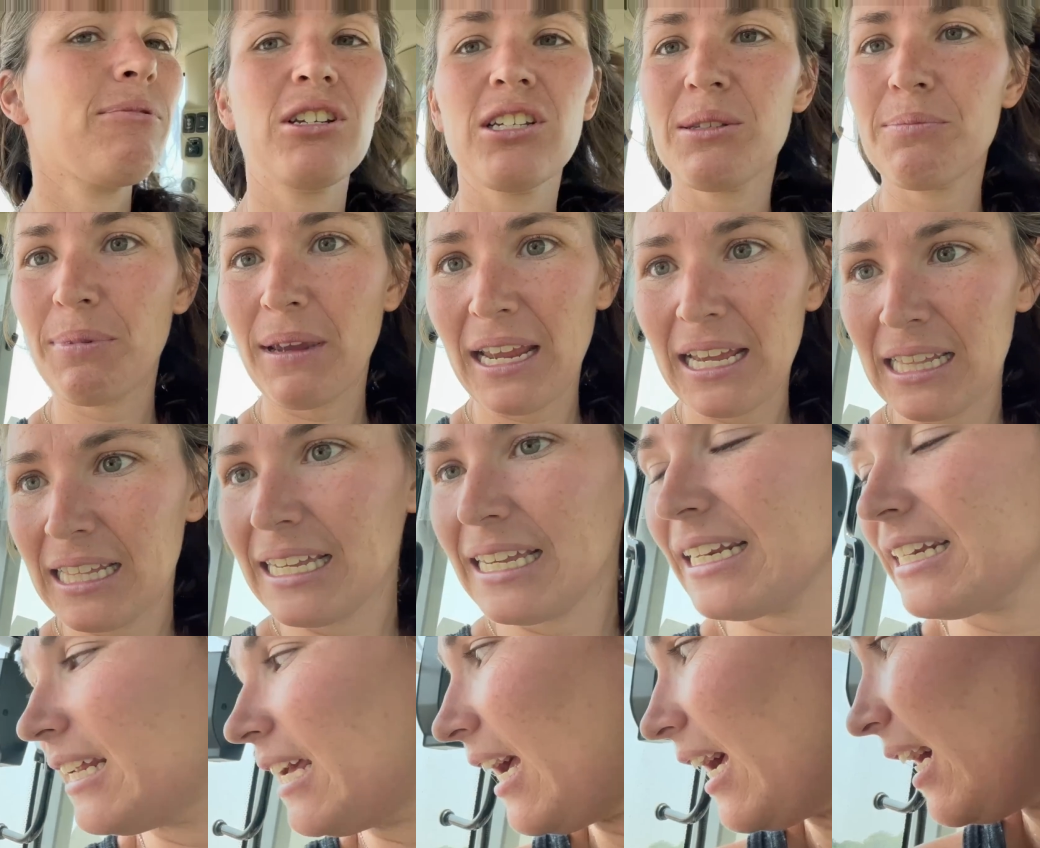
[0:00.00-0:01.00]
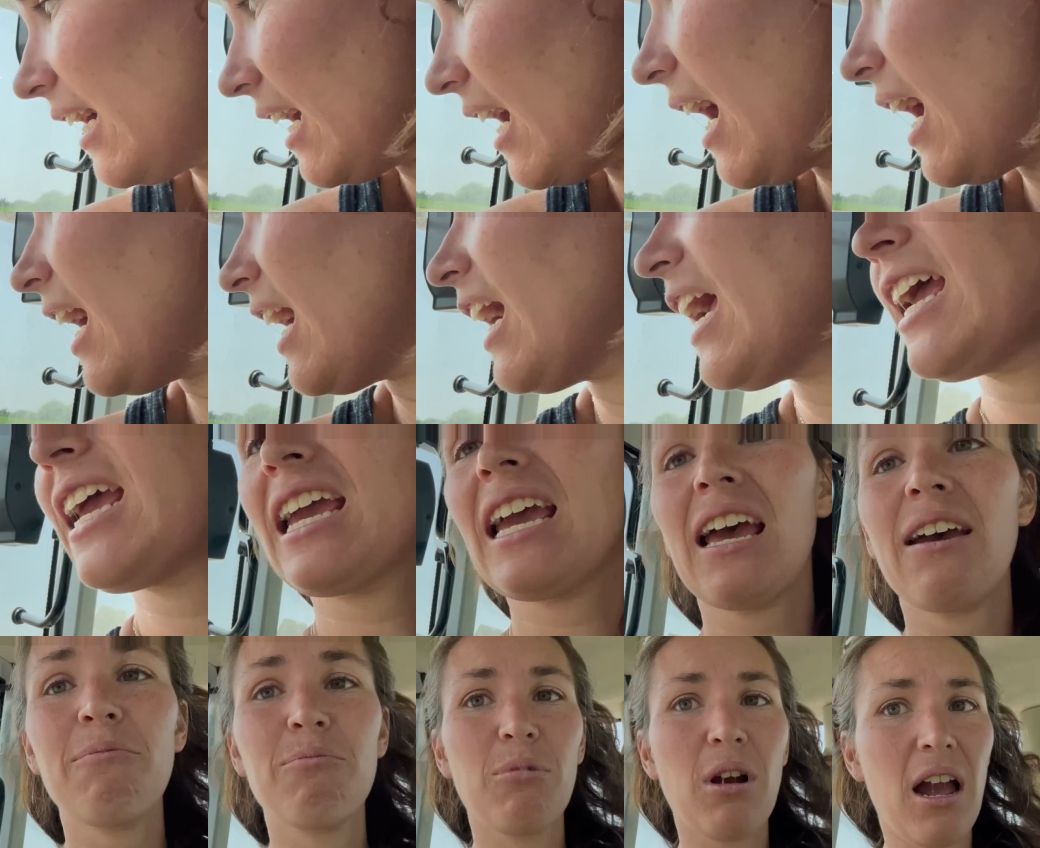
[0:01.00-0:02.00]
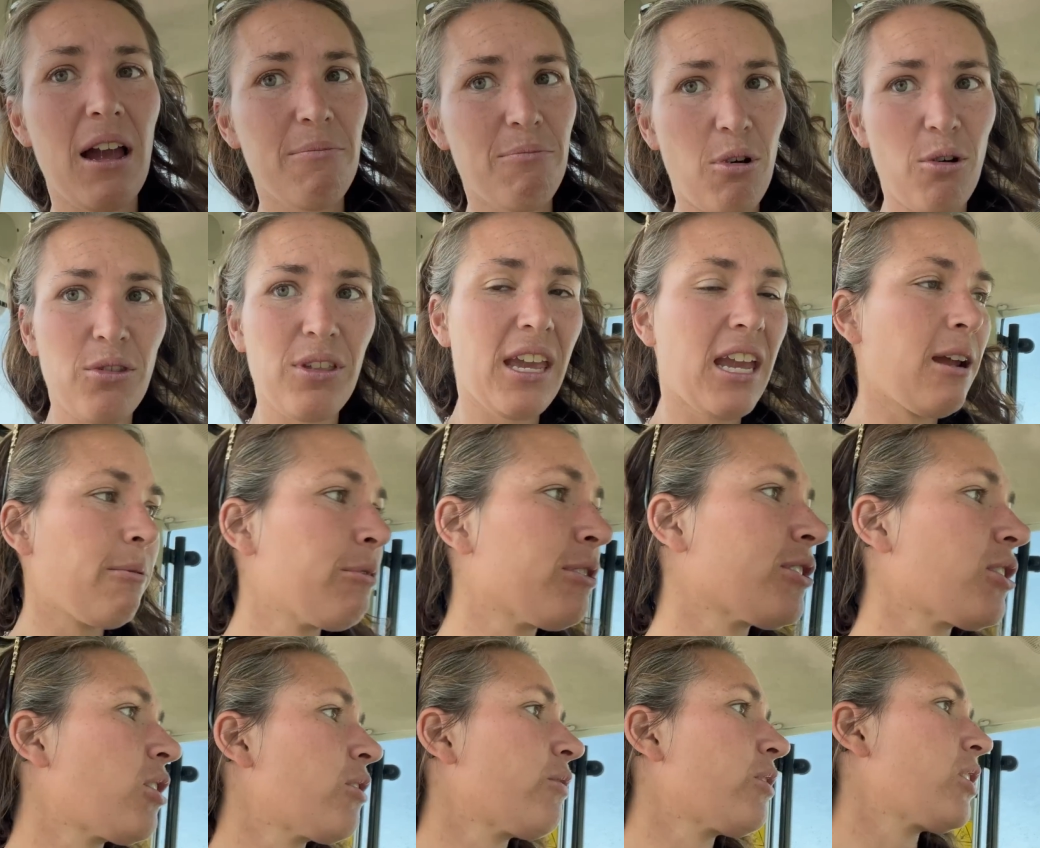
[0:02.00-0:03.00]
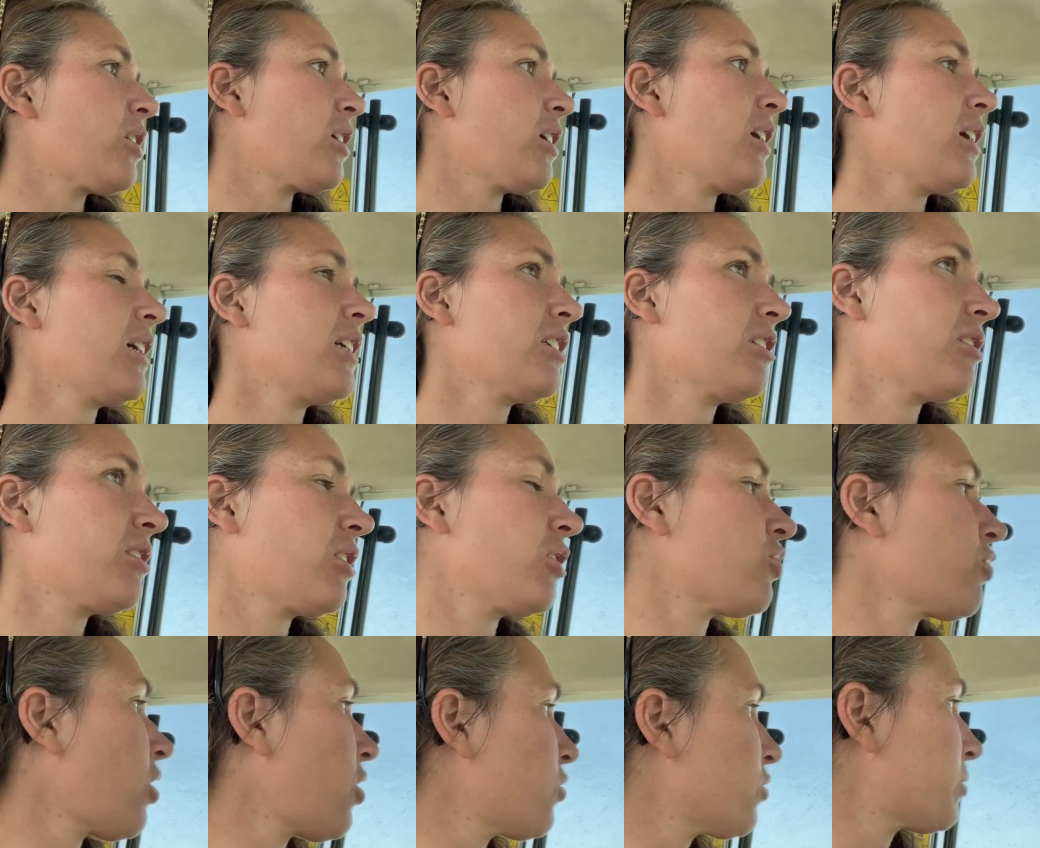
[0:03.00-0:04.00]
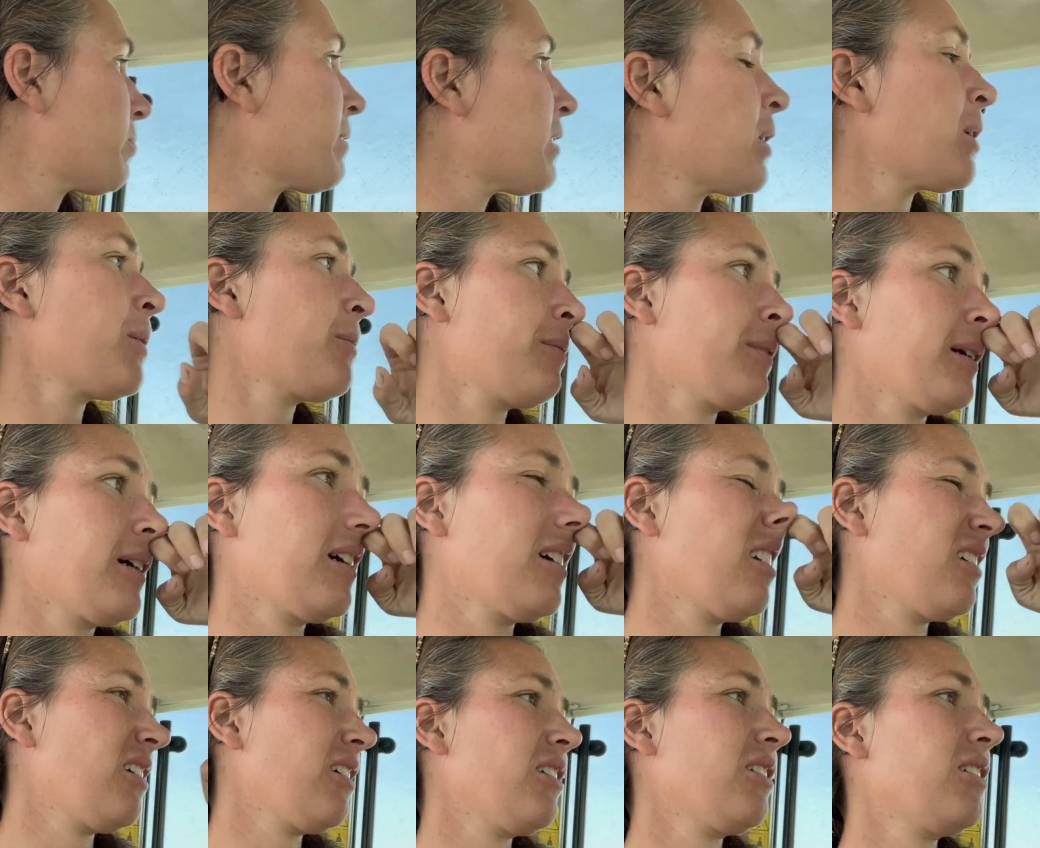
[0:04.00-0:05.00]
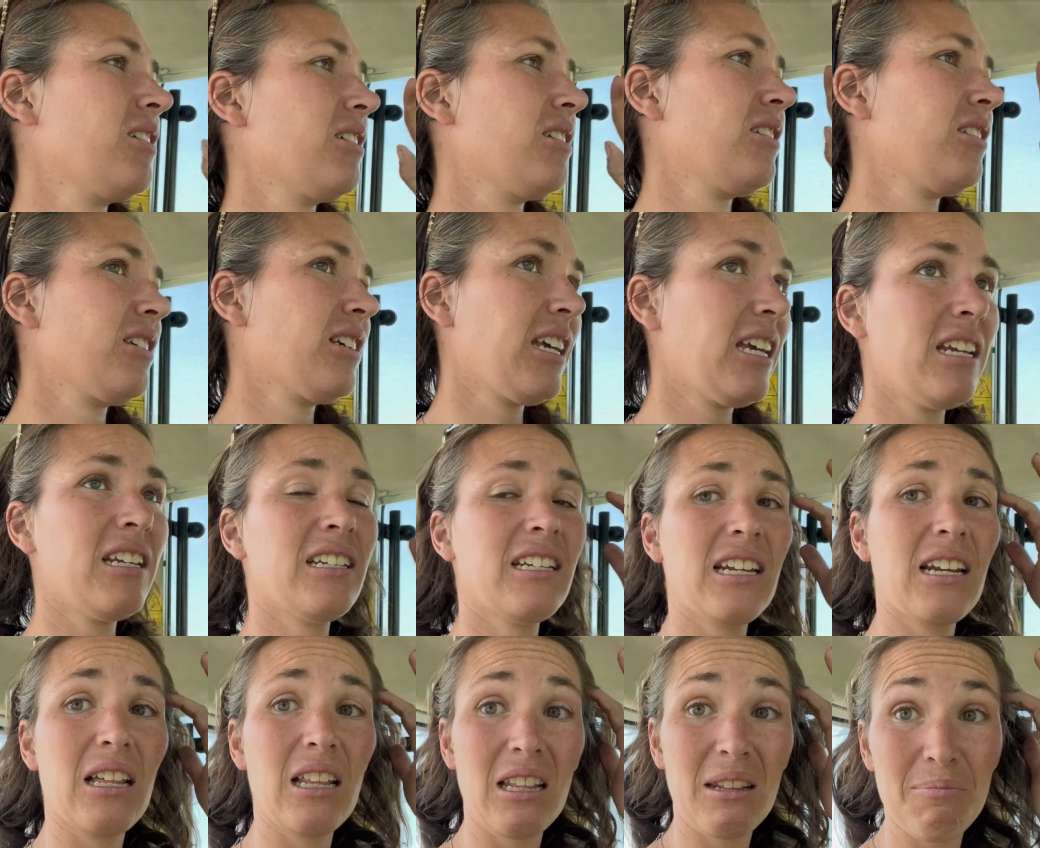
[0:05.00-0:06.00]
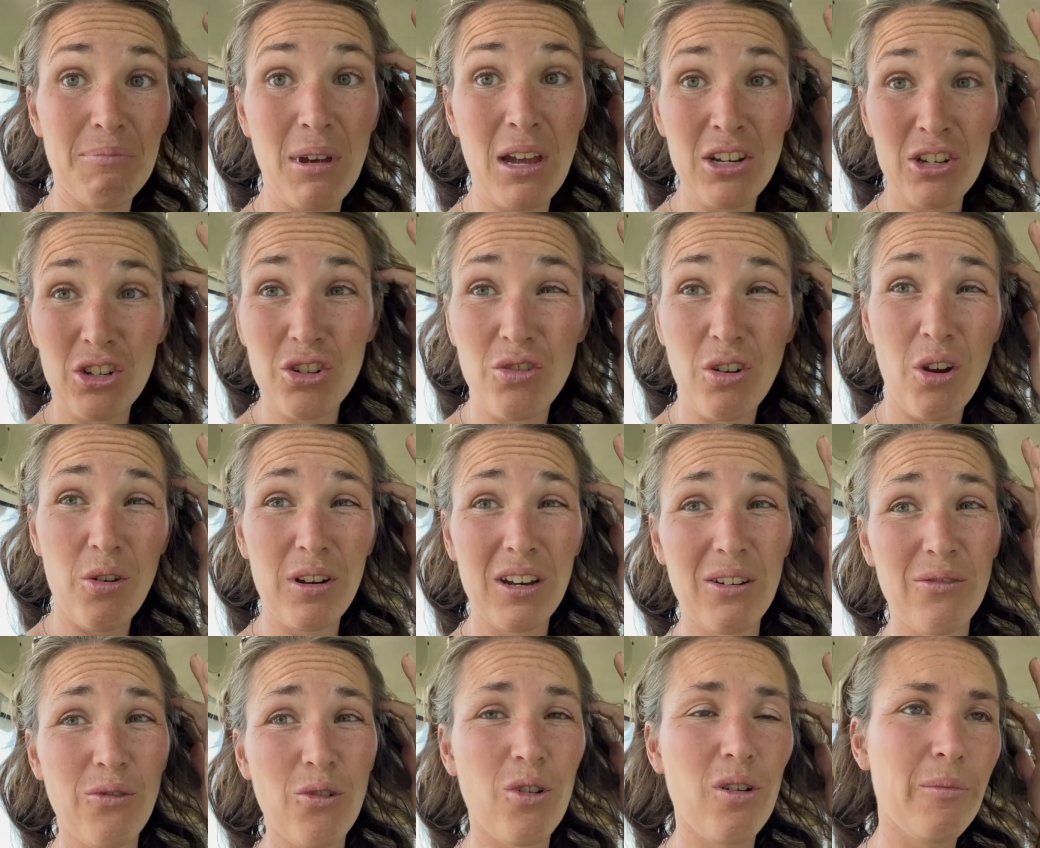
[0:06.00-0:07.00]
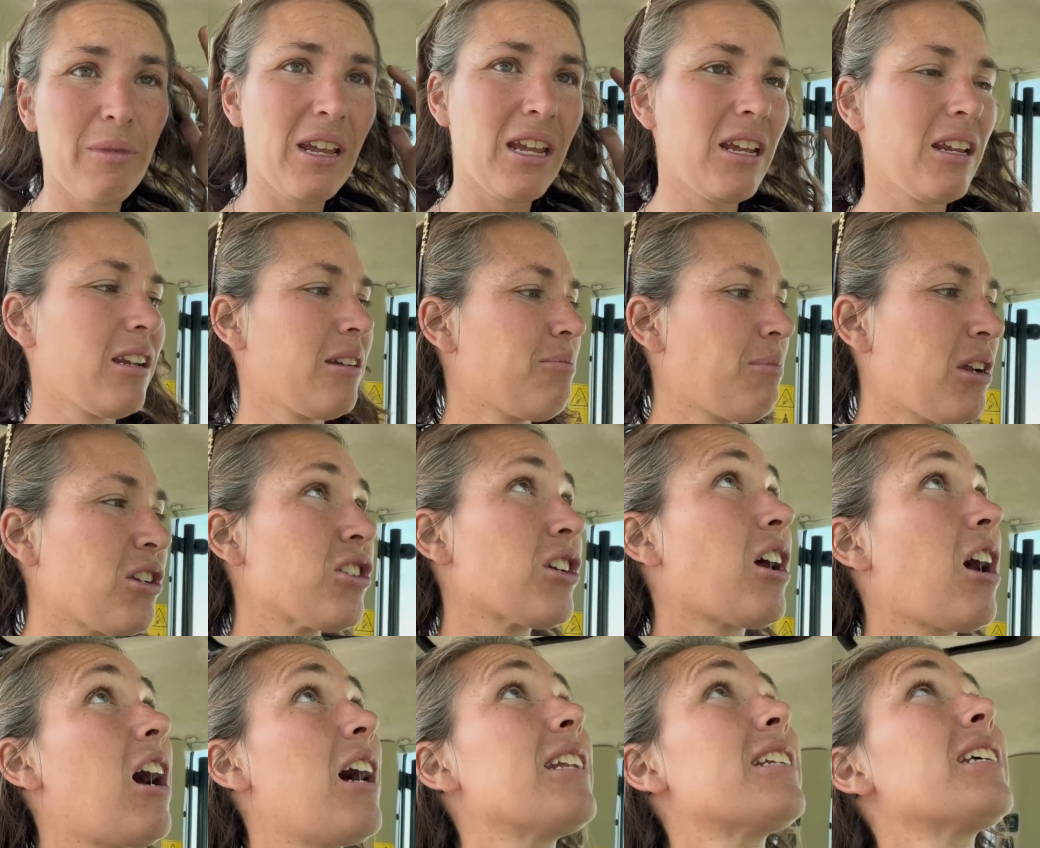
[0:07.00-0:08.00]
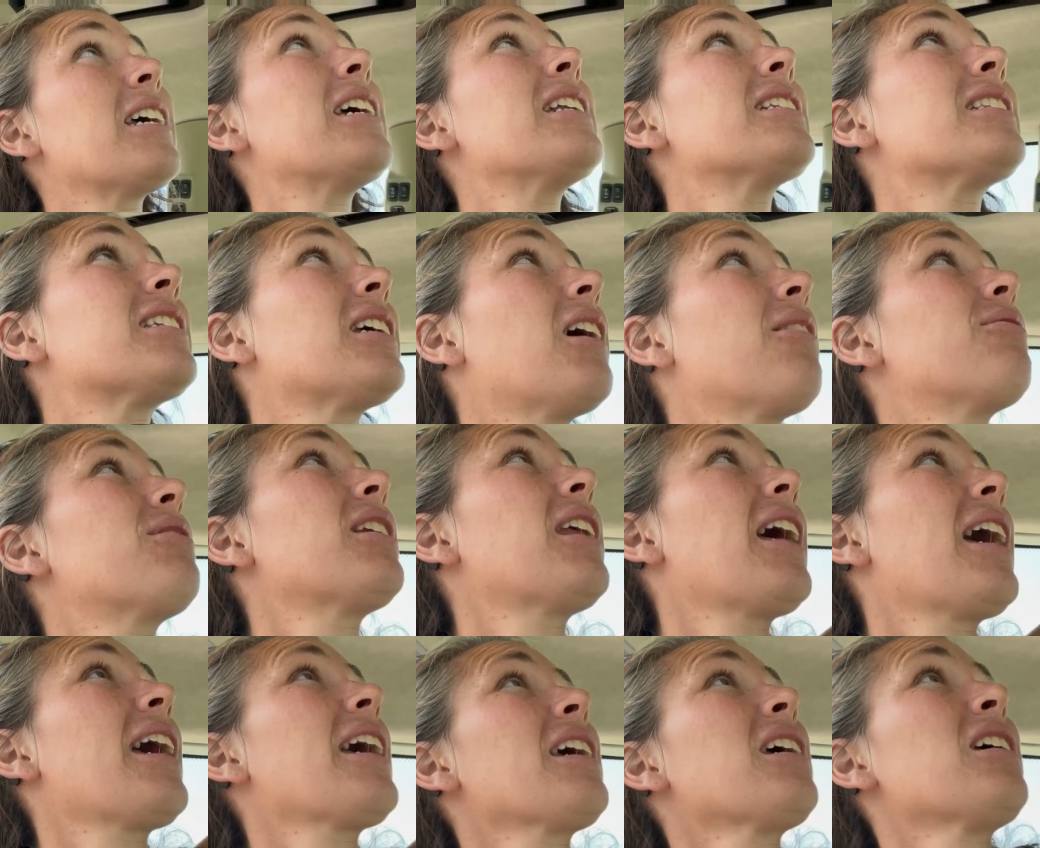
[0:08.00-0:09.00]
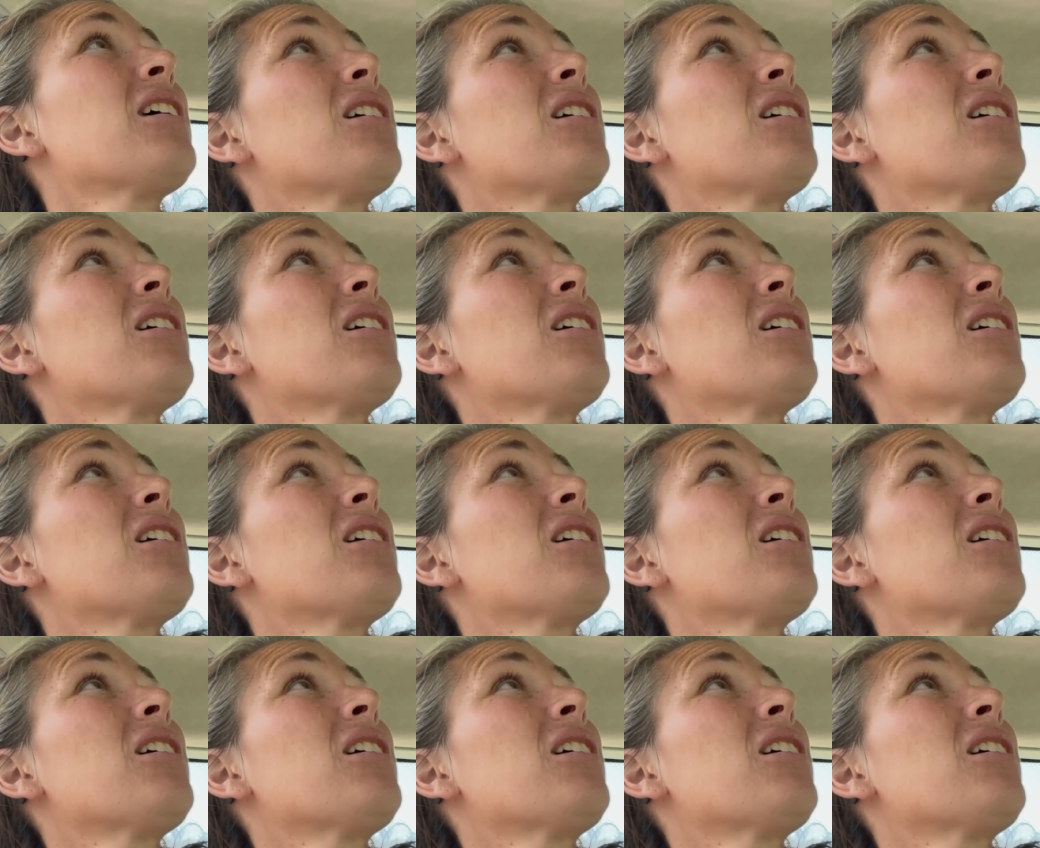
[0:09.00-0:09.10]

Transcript: Just baling. I have brought both cameras over, the drone's been over, Keaton did a bunch of droning for me, a bunch of content stuff today.